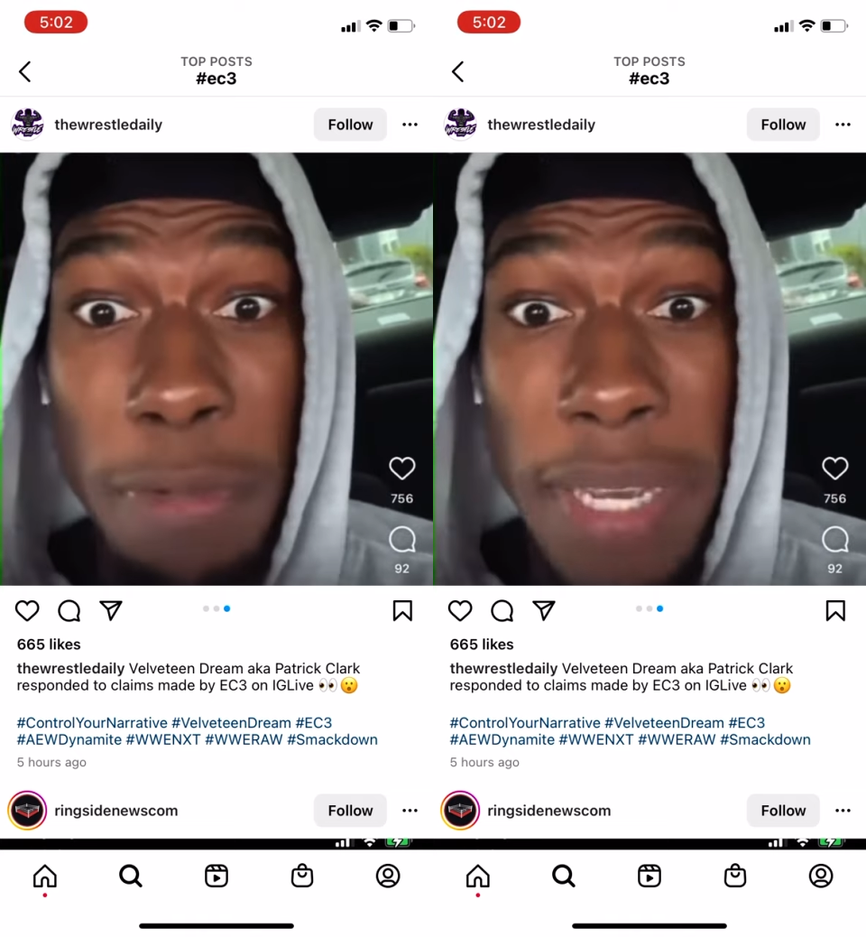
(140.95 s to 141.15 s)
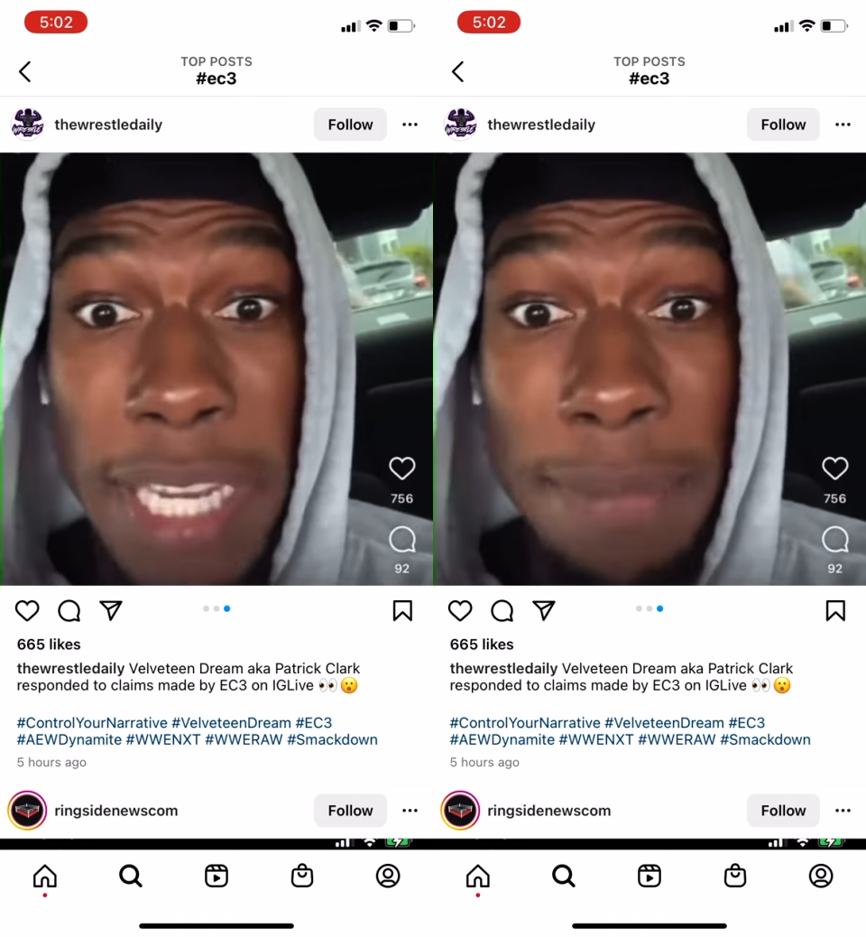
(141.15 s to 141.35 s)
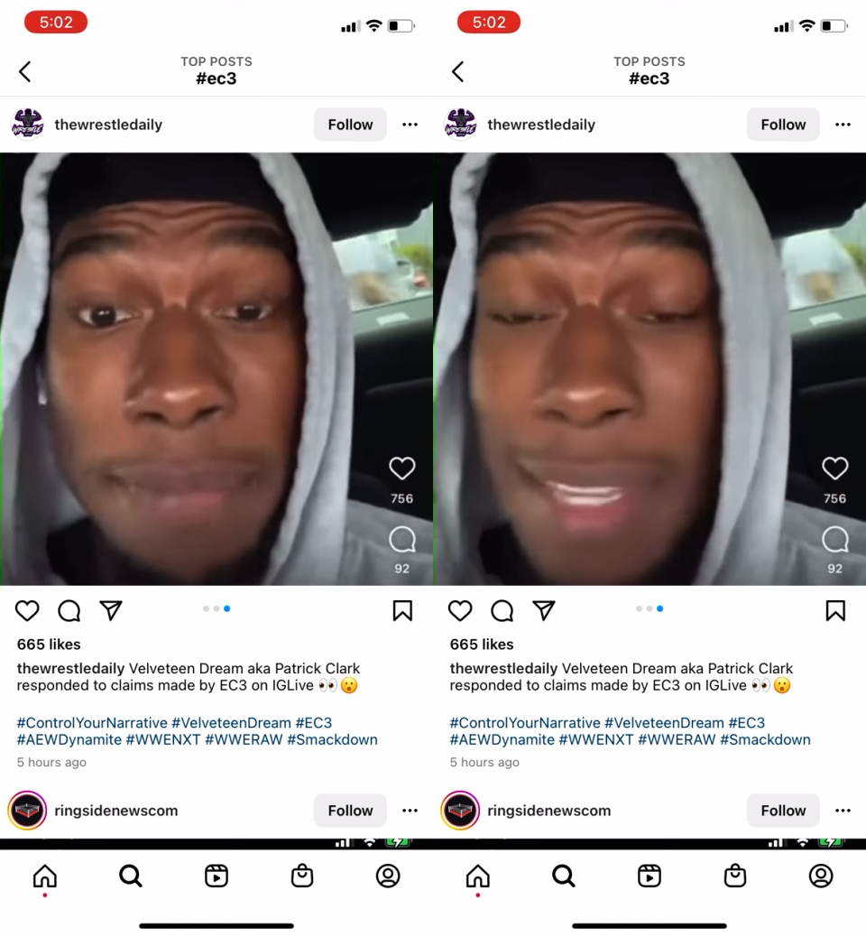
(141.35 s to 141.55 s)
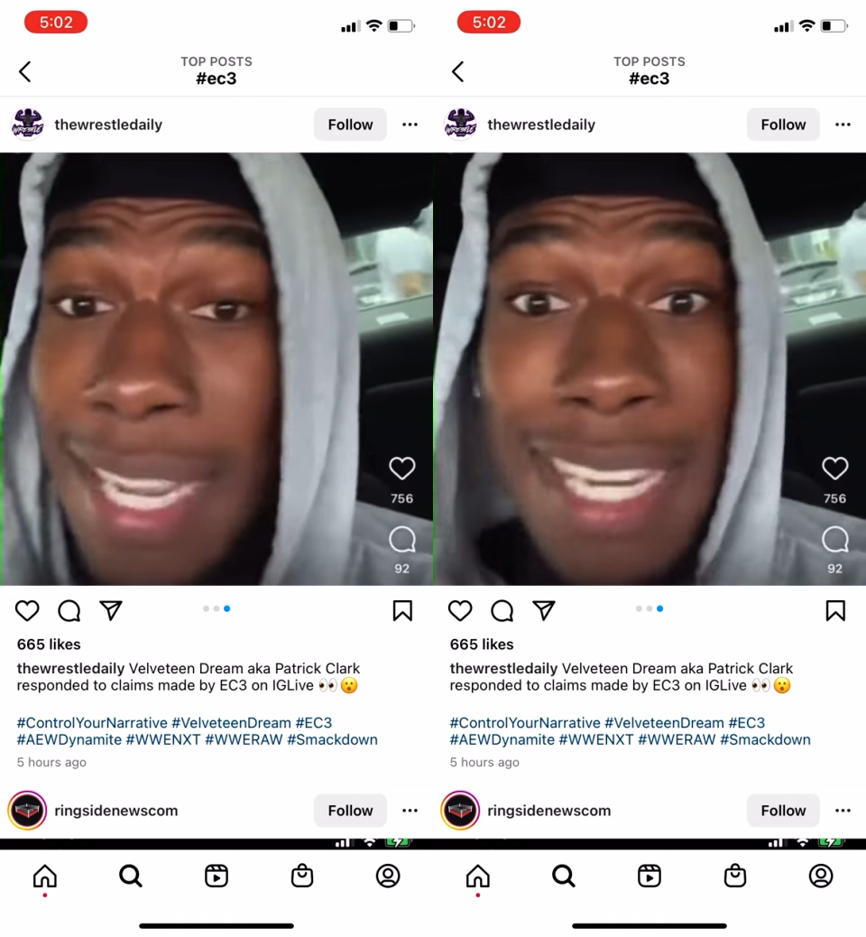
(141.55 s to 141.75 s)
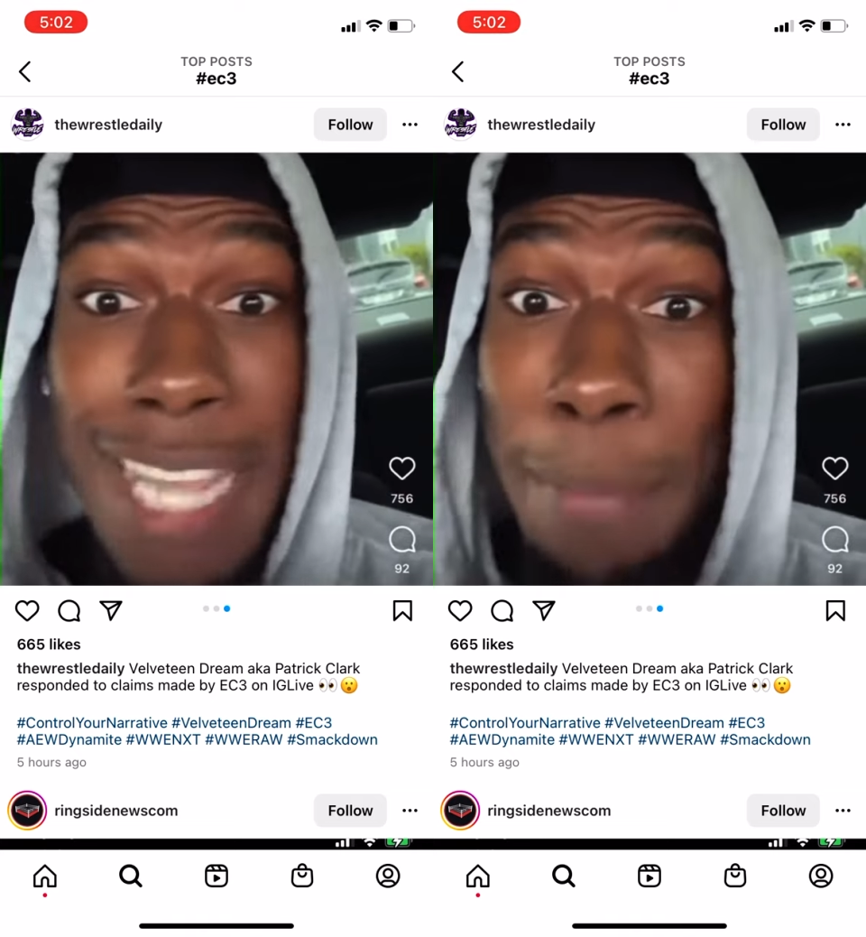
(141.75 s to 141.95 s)
me,
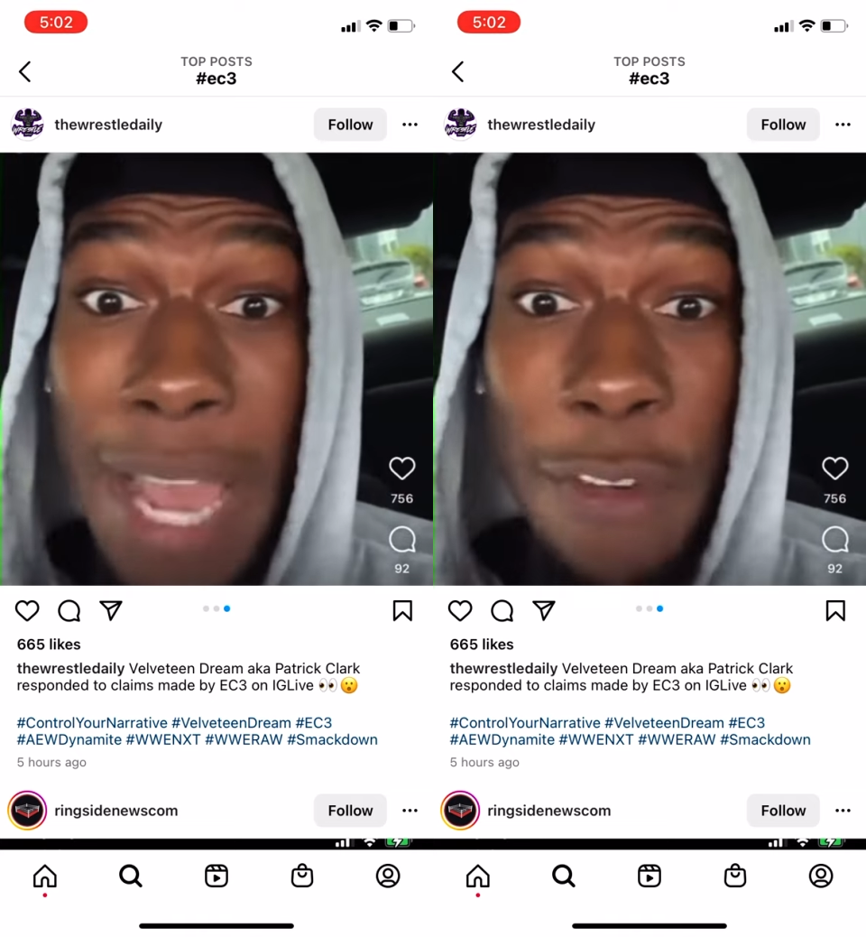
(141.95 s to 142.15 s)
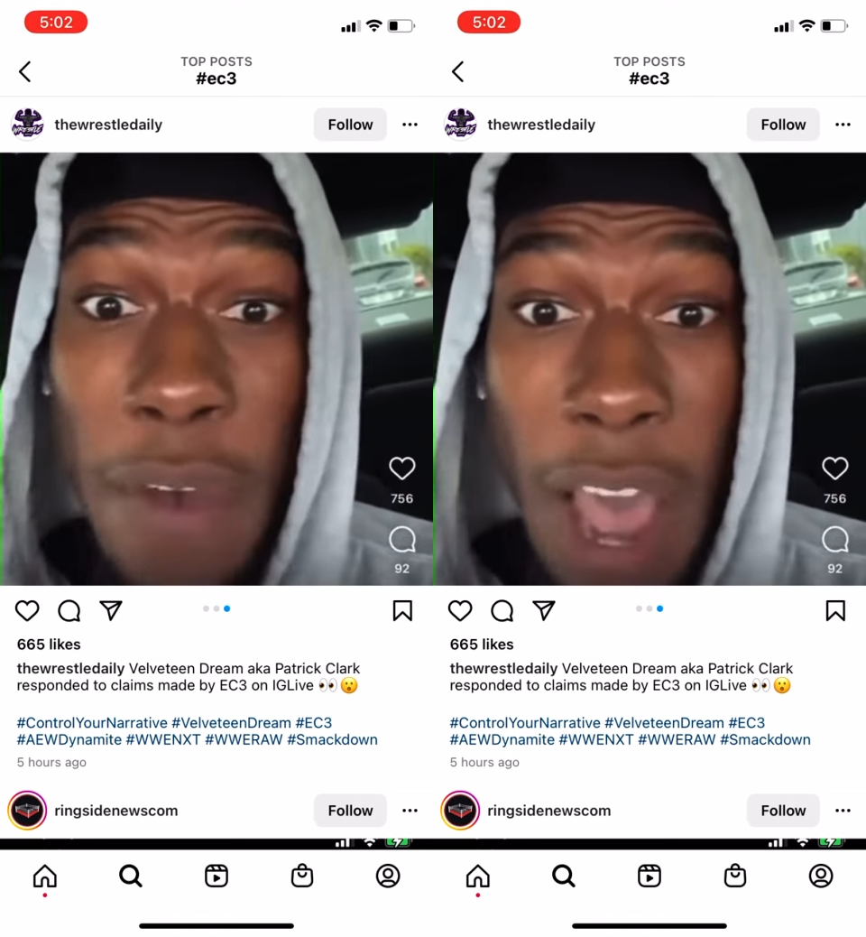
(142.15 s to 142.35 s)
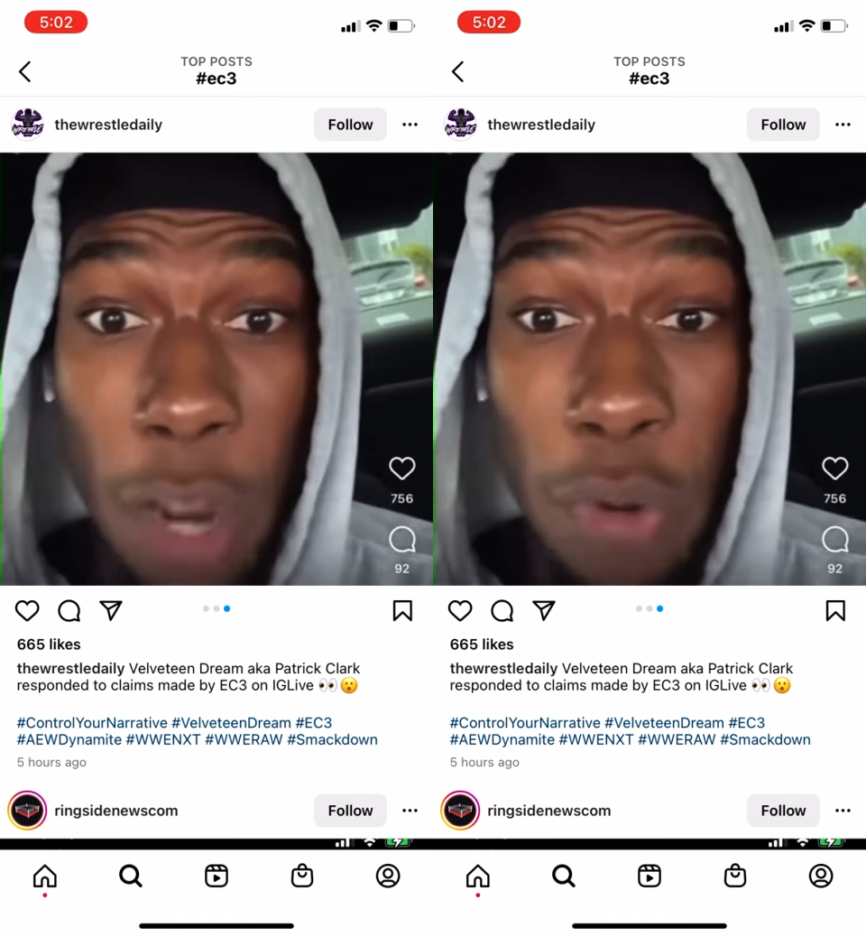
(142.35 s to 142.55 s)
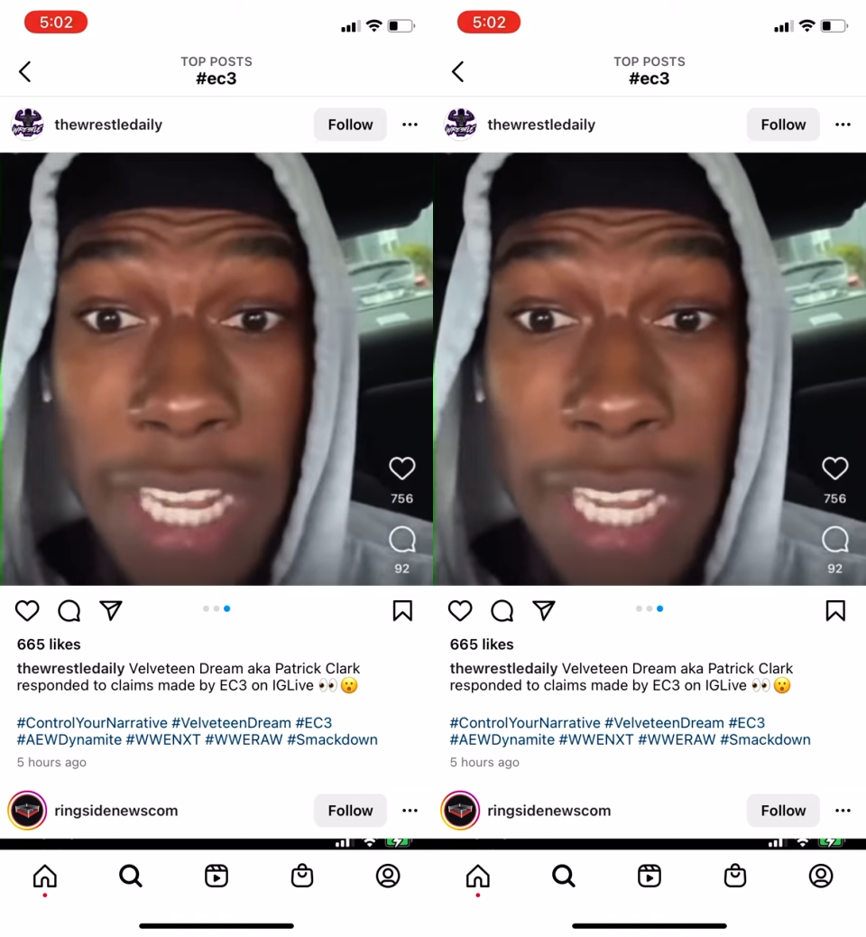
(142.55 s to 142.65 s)
because I'm not following